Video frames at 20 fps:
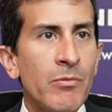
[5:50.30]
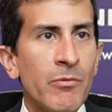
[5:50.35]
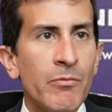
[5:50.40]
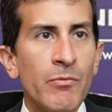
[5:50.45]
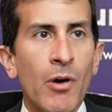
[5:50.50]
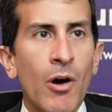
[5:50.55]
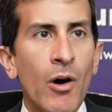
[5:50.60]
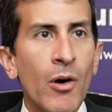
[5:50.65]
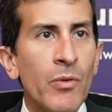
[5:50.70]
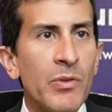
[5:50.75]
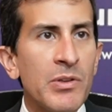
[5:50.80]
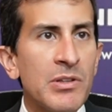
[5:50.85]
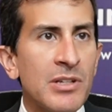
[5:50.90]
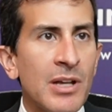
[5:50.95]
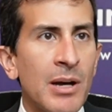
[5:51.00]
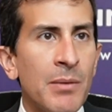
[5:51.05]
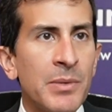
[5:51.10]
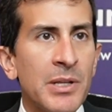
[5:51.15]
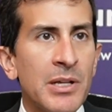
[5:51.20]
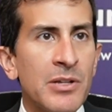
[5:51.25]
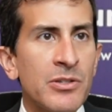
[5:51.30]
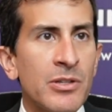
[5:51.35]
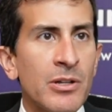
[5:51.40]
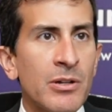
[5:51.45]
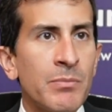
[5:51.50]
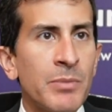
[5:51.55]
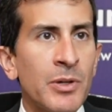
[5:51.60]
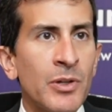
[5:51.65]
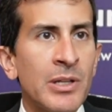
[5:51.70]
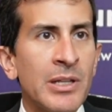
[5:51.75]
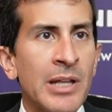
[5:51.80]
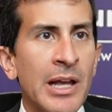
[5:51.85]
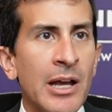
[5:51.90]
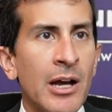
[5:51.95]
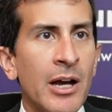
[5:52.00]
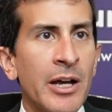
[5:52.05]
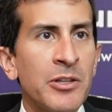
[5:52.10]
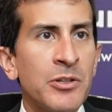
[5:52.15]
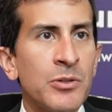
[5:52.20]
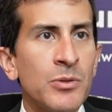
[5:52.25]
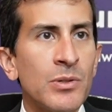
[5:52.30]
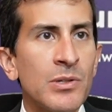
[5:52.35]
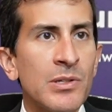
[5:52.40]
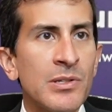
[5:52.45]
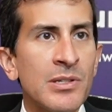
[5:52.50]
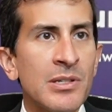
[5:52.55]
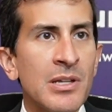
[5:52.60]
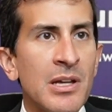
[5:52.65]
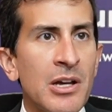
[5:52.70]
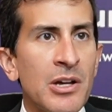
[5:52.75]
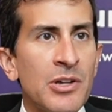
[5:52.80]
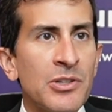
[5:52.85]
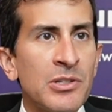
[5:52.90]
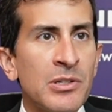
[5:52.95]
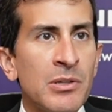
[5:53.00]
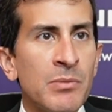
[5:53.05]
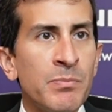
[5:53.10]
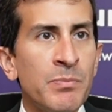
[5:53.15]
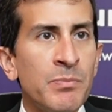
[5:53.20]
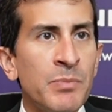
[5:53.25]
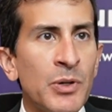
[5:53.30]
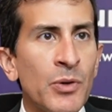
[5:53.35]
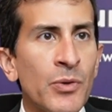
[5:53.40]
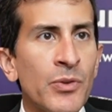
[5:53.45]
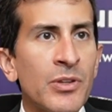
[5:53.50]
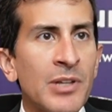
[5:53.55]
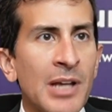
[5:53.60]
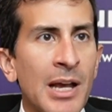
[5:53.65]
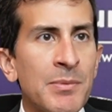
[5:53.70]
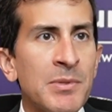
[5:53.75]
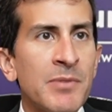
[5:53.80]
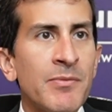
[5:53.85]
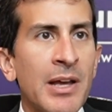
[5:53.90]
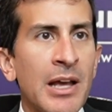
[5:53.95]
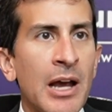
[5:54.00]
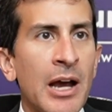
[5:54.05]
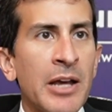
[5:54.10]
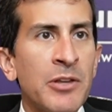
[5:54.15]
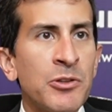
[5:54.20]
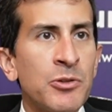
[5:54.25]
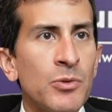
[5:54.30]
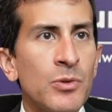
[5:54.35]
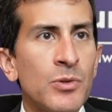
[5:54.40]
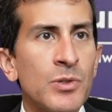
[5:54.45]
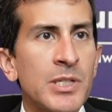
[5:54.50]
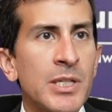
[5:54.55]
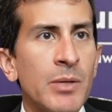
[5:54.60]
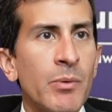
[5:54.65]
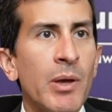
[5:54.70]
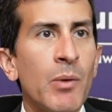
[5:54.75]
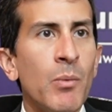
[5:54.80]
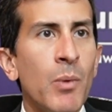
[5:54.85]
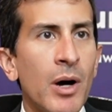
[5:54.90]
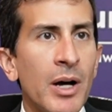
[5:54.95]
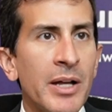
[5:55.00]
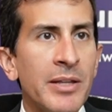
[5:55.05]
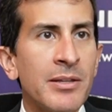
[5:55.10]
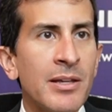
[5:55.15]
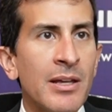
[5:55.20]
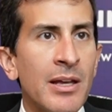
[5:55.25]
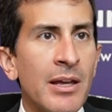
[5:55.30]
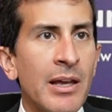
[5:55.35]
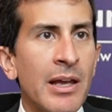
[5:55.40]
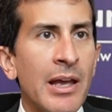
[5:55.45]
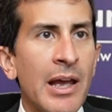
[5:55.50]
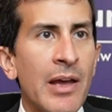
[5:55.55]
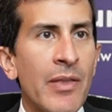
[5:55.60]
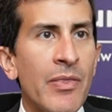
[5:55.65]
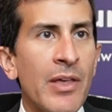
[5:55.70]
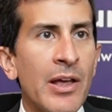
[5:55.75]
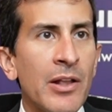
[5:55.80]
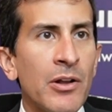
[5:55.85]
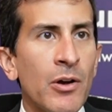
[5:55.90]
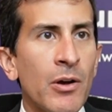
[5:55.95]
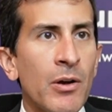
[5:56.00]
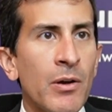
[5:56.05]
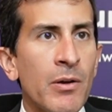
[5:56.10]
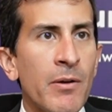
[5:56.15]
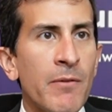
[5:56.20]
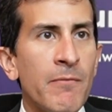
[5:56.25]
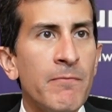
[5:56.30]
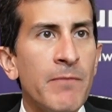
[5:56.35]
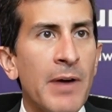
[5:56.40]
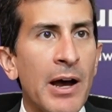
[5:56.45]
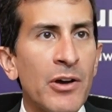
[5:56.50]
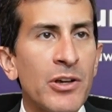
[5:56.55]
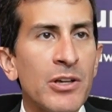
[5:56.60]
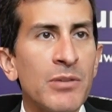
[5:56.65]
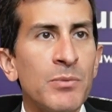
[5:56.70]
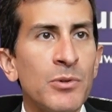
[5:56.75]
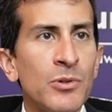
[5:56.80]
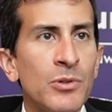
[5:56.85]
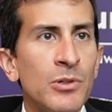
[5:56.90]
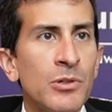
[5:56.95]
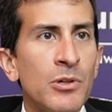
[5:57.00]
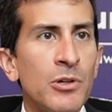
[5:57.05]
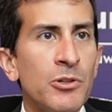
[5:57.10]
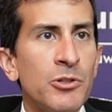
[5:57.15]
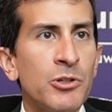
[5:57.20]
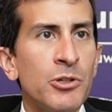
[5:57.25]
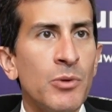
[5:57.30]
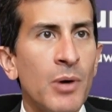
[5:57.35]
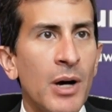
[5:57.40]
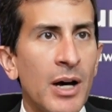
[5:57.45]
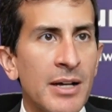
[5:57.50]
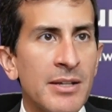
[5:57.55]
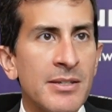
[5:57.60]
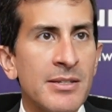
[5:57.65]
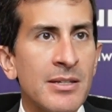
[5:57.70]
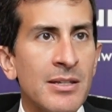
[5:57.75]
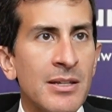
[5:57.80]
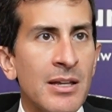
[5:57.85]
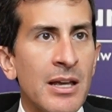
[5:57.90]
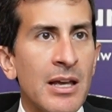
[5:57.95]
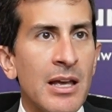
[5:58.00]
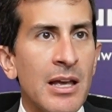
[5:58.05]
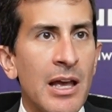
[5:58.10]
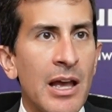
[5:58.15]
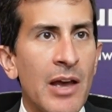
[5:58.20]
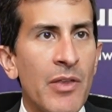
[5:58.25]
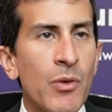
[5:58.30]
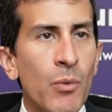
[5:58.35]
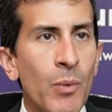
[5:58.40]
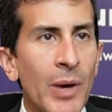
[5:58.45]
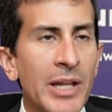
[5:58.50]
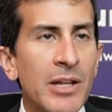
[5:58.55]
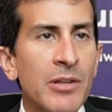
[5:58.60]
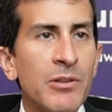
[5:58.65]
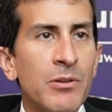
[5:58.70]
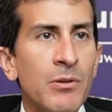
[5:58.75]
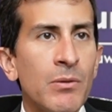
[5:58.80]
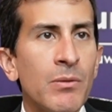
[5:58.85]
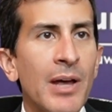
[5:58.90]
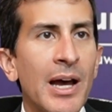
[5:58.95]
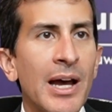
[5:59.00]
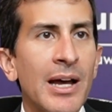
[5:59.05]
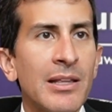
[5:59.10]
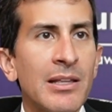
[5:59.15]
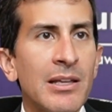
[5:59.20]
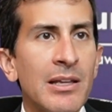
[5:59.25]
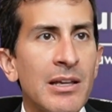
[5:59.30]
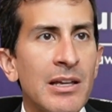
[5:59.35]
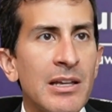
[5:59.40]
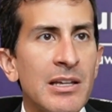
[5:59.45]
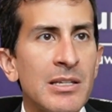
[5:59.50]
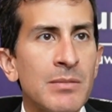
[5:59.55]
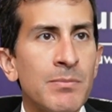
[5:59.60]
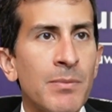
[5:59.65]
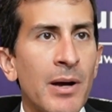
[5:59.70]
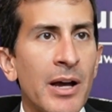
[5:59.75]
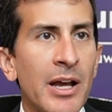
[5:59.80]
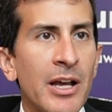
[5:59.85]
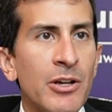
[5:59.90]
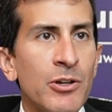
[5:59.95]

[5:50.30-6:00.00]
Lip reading: all these companies that are building AI tools to build the types of AI tools that we want and that are valuable to us. And the way to do that is by